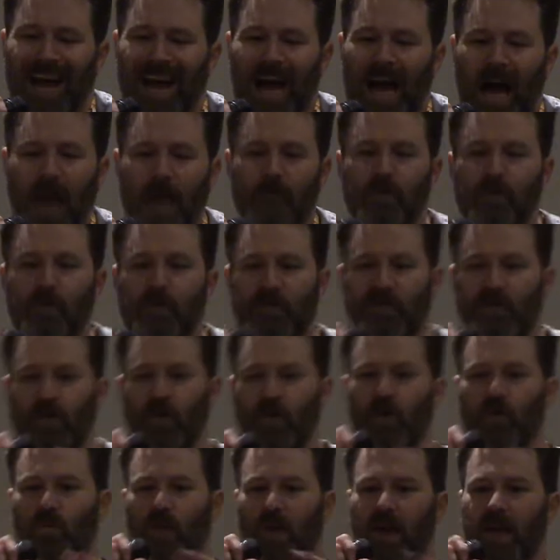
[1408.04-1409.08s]
I
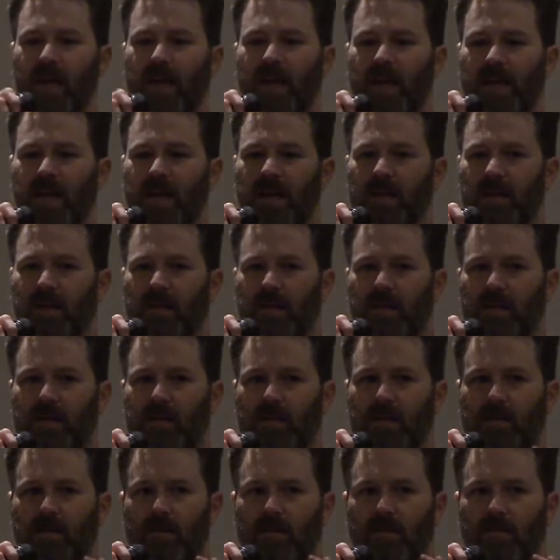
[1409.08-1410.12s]
prefer writing
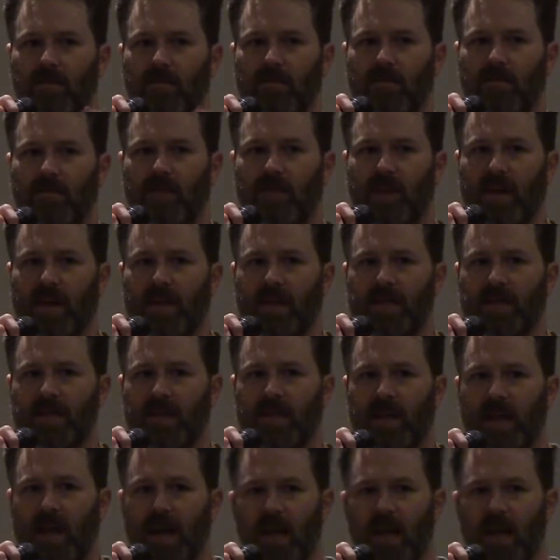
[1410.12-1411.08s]
things that